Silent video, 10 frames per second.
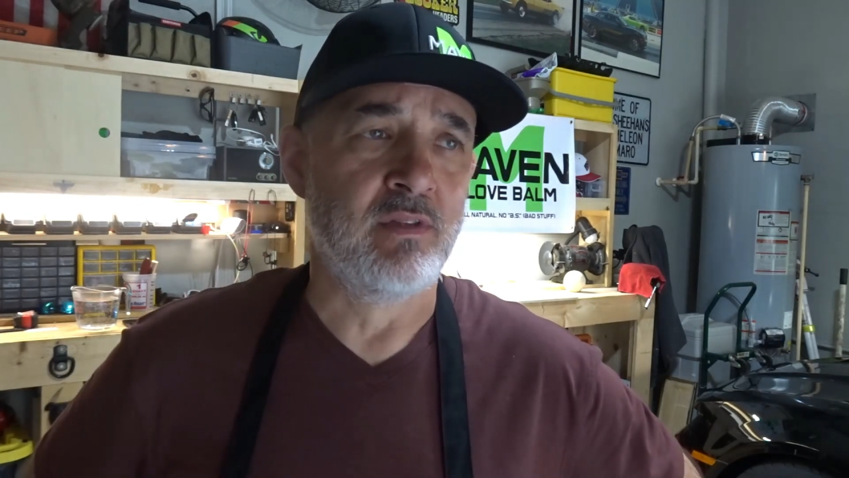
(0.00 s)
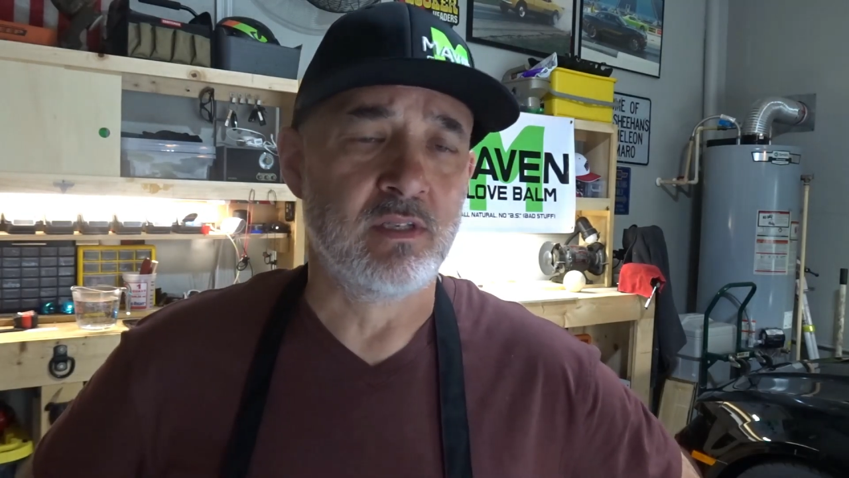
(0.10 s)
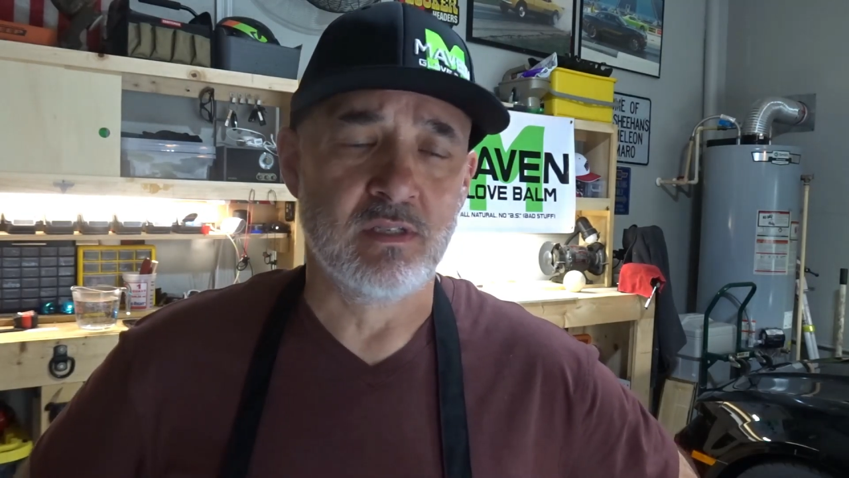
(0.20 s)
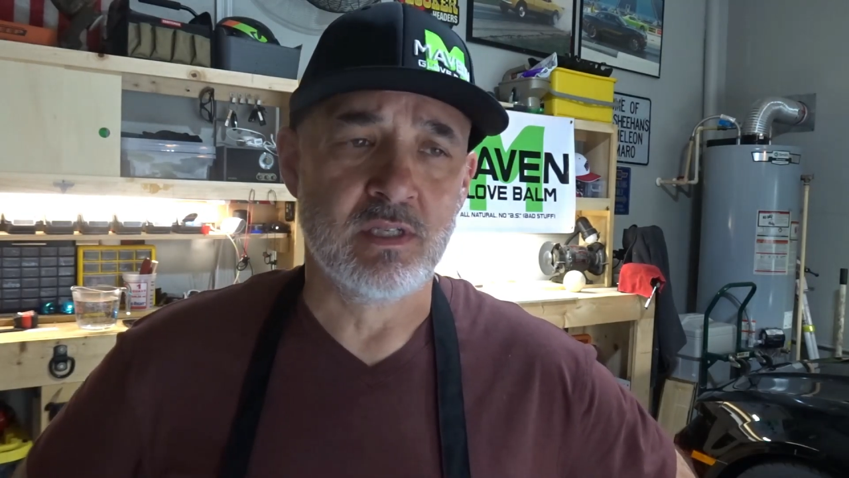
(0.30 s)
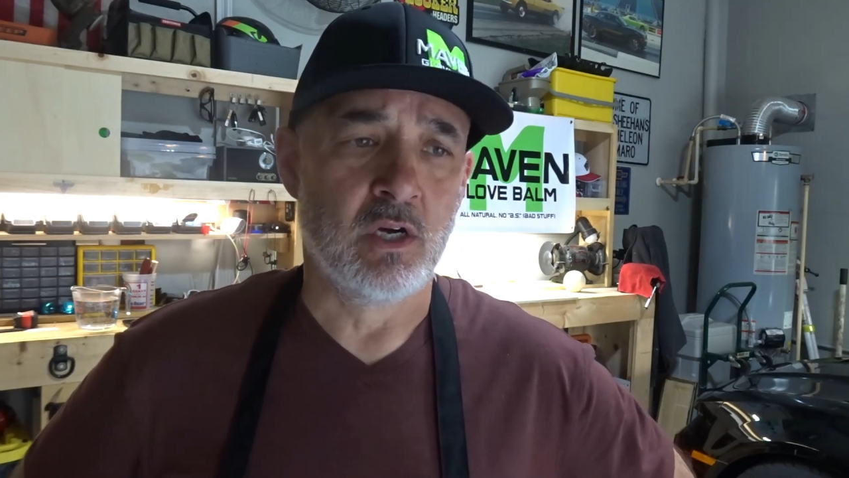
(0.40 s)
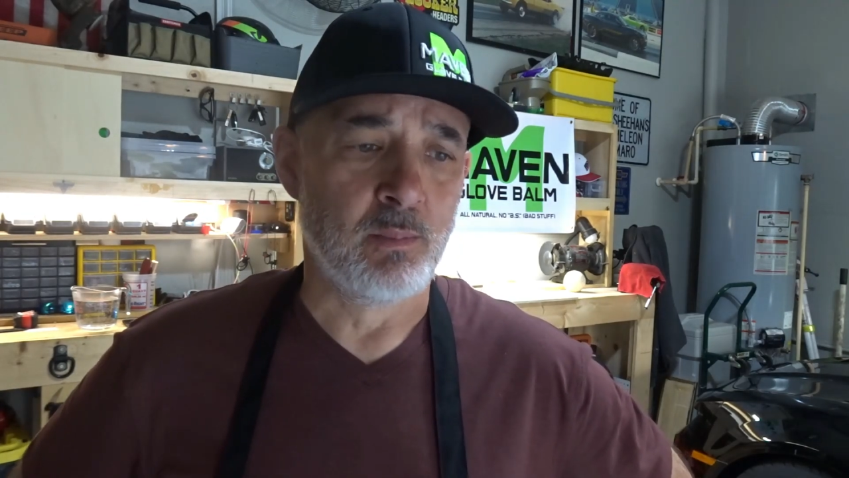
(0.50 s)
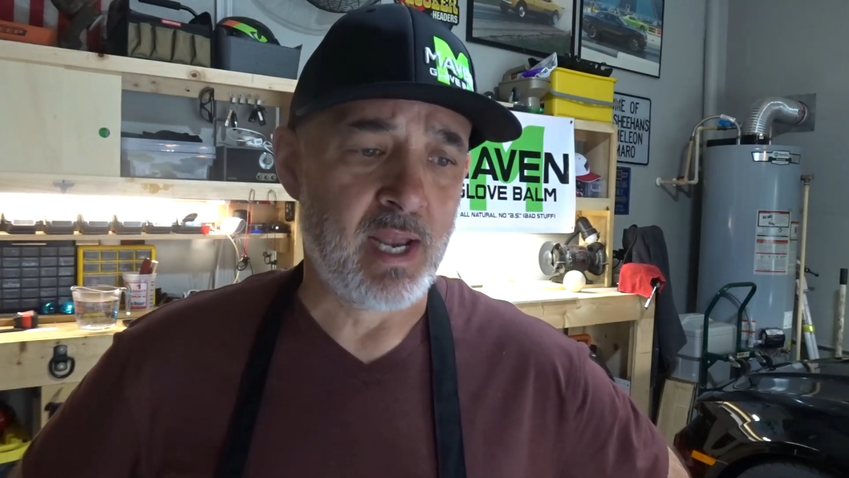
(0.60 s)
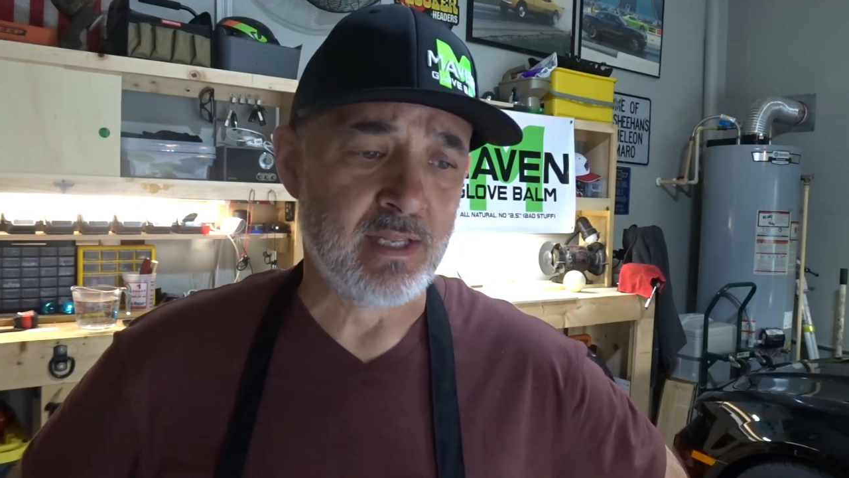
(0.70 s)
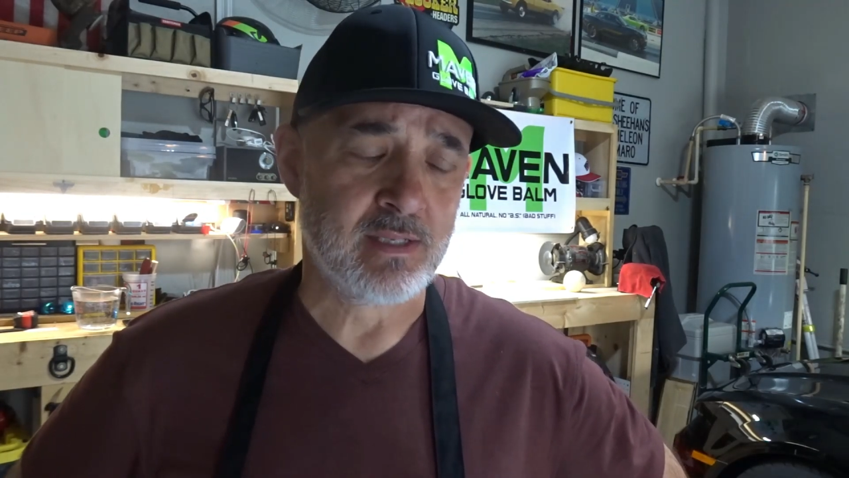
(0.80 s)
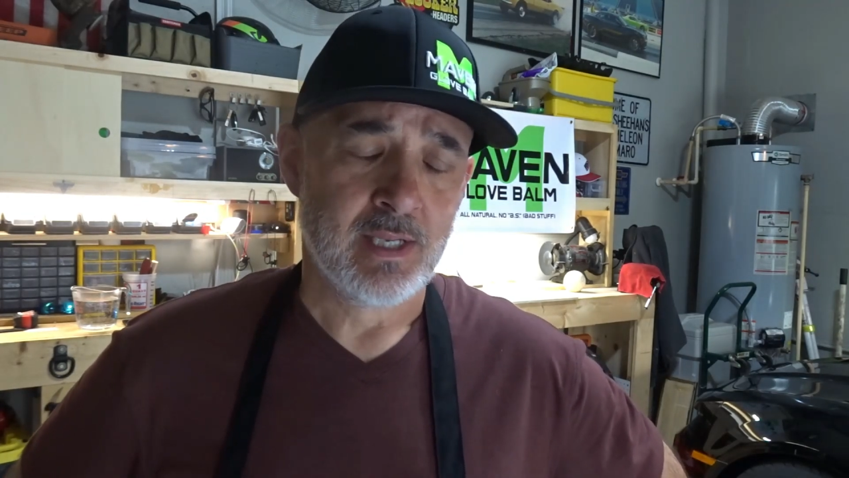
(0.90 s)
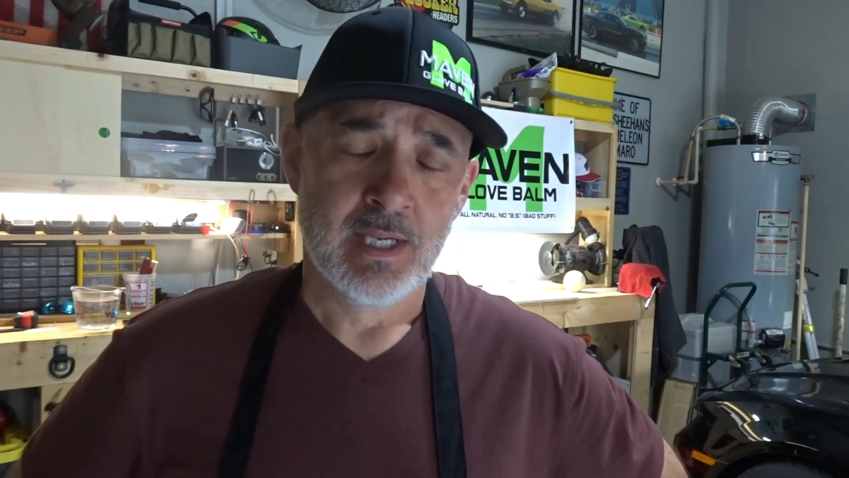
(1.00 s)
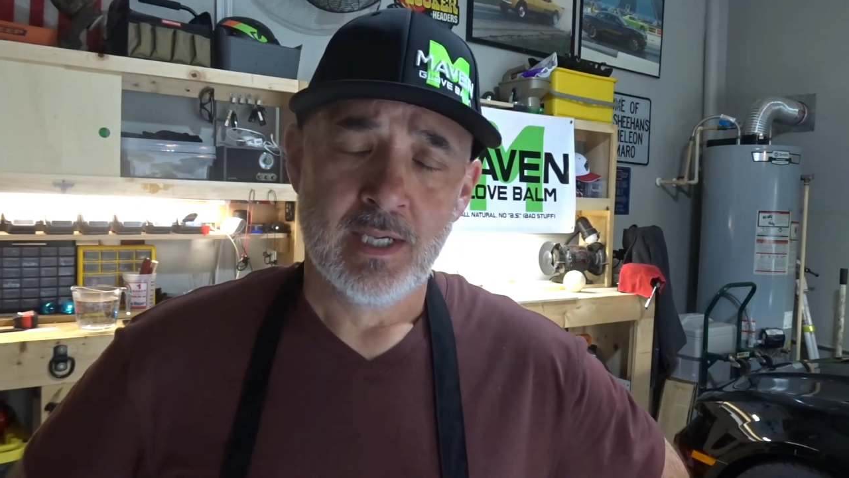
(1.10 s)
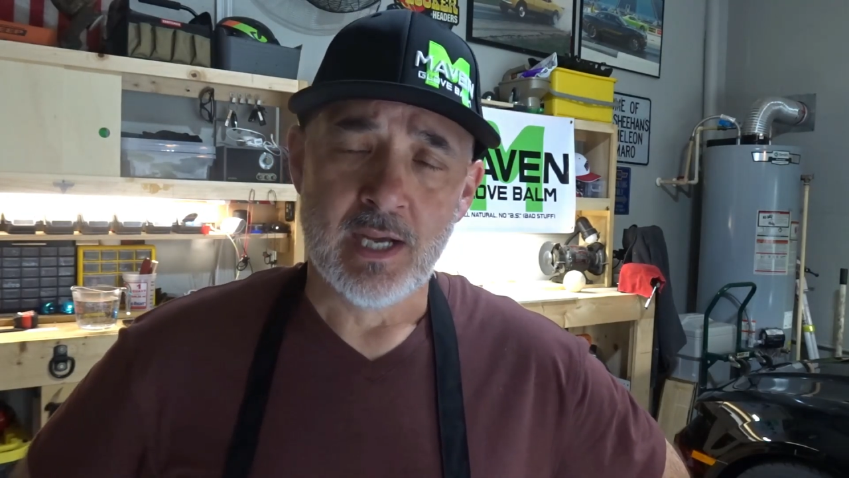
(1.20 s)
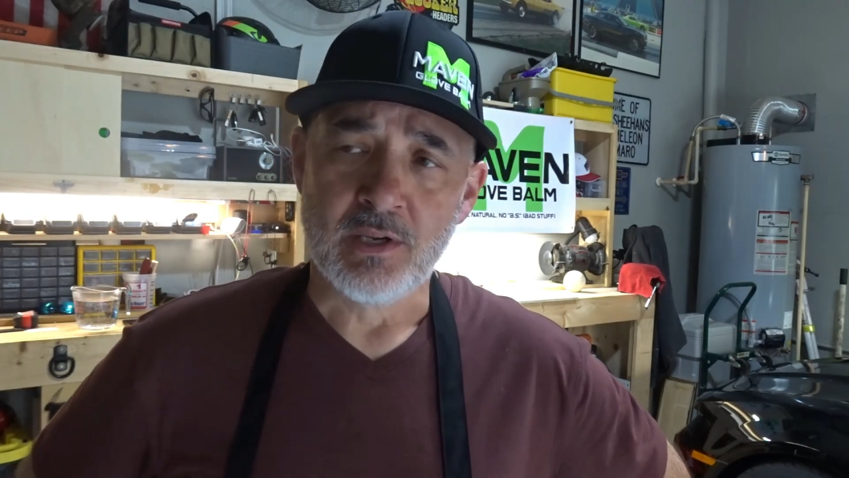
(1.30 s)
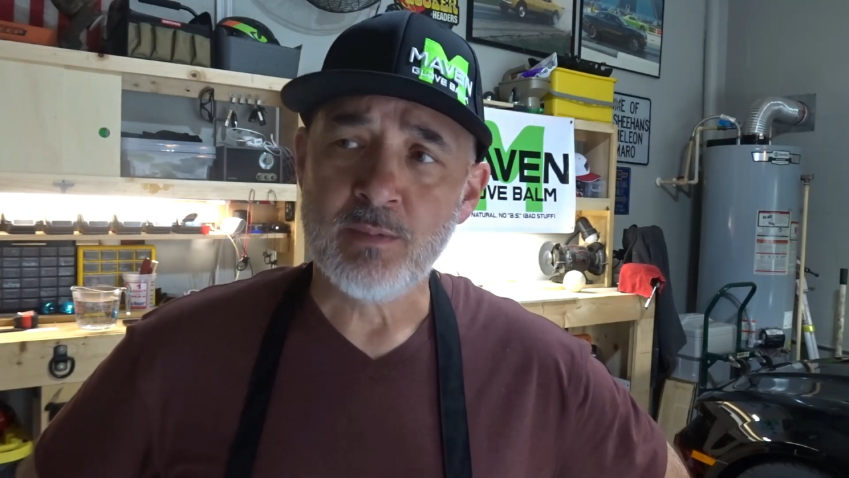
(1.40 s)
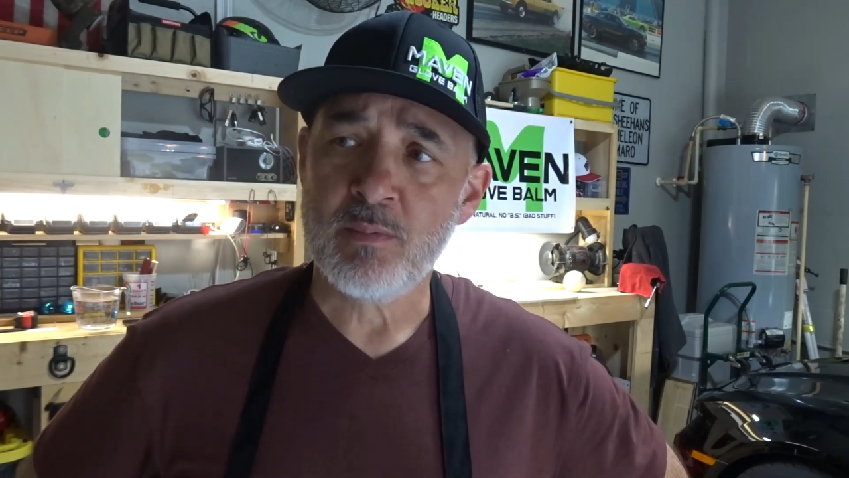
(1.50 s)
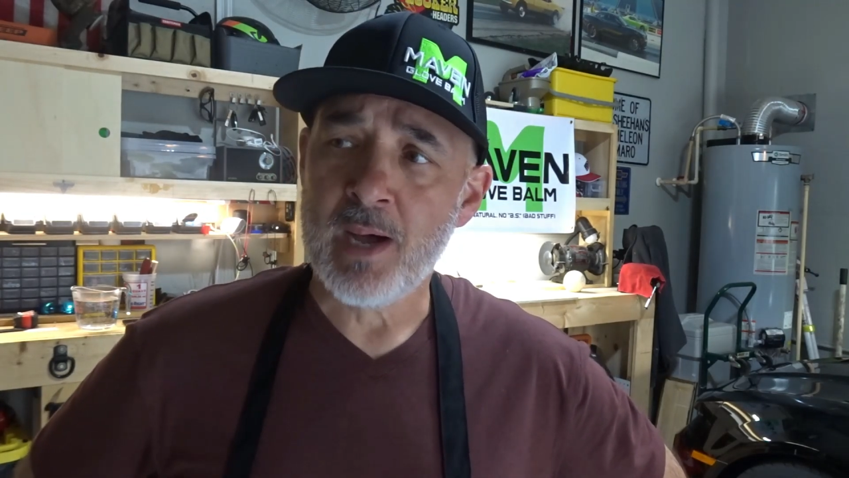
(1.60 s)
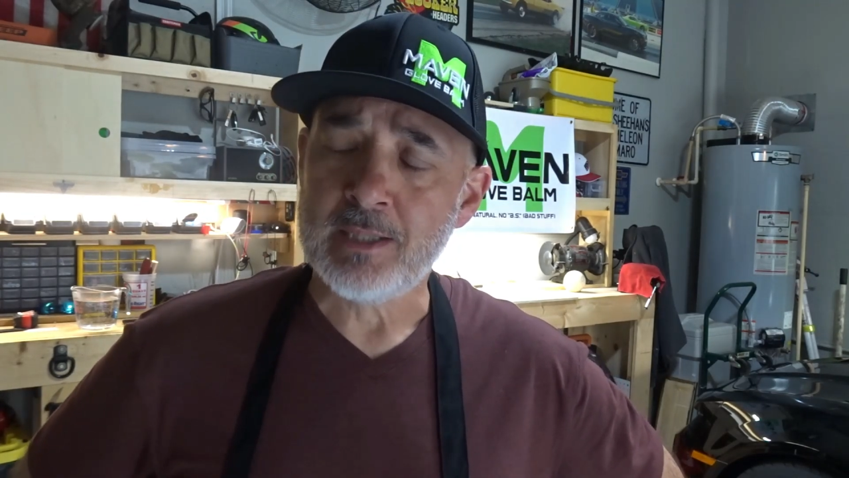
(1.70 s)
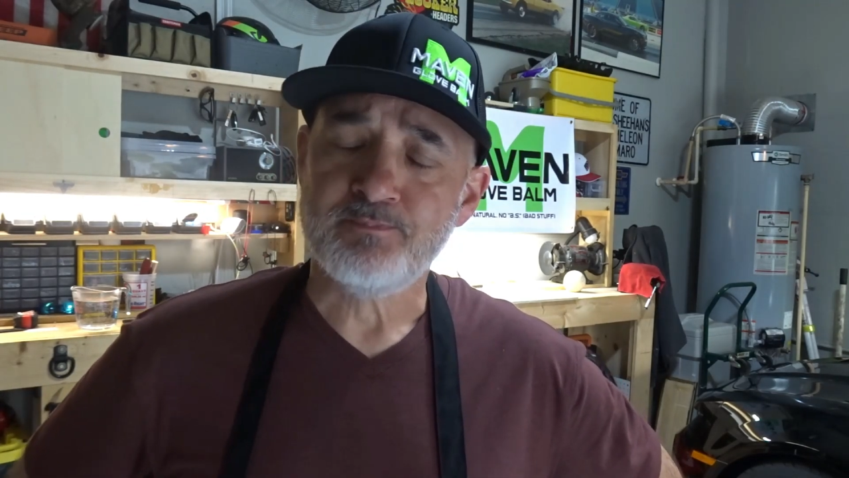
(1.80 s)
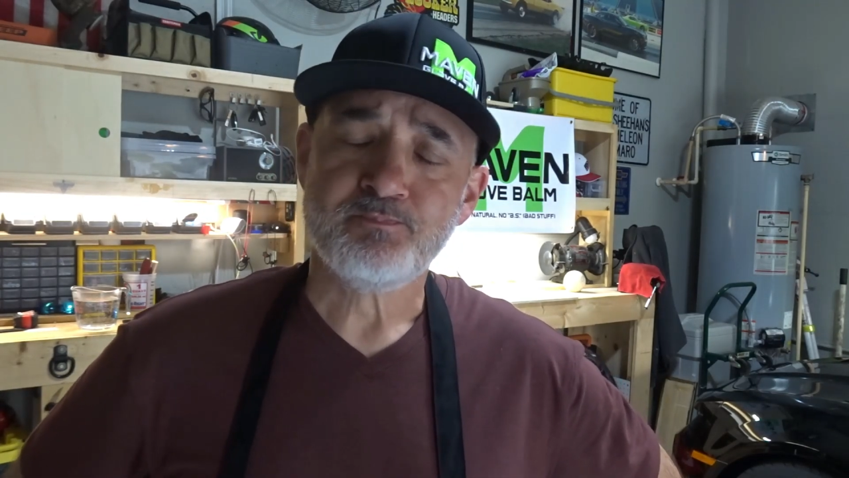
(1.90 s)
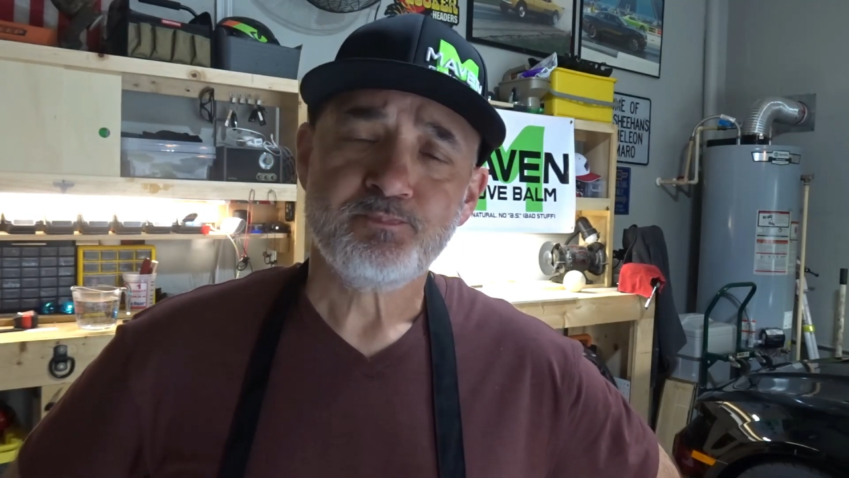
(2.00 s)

distance selling pants. Now keep in mind,